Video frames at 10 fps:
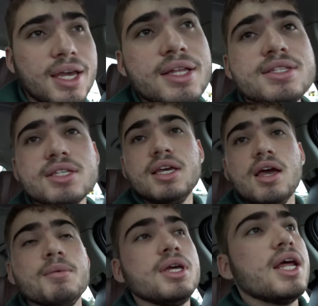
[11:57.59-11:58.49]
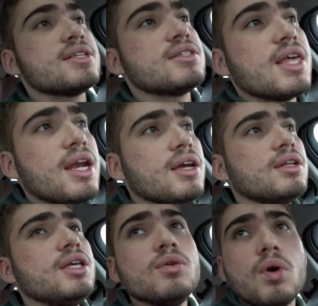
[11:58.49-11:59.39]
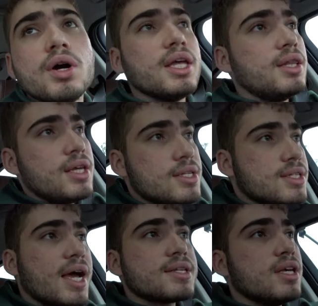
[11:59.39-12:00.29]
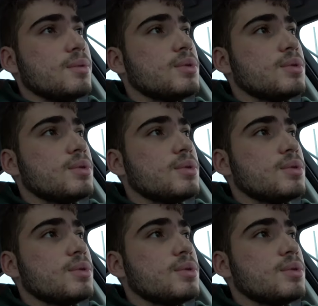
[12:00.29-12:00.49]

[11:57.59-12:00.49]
aesthetically, you are getting the exact same